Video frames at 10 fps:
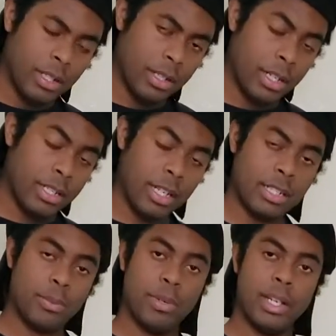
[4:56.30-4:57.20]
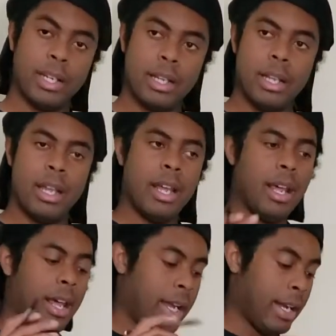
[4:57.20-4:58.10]
Going to test a week.
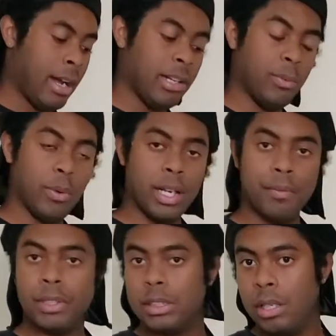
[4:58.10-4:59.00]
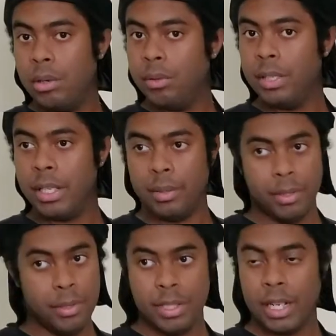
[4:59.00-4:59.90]
Hang out in whatever zone that
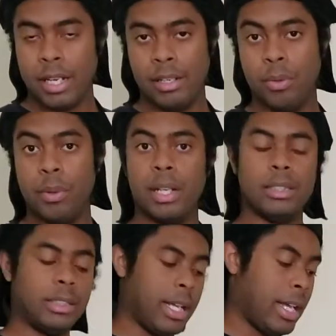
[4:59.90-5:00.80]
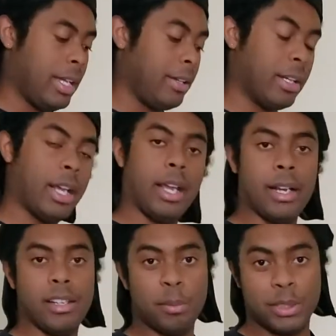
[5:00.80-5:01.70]
you decide to do. We're going to say you're going to hang
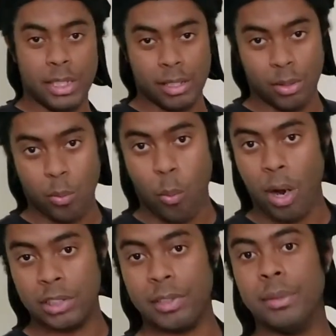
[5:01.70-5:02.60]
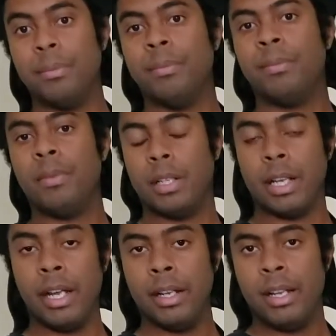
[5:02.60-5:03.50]
out in a particular quadrant.
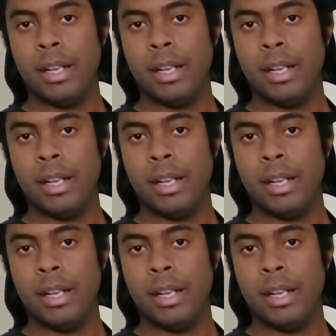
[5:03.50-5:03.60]
Okay.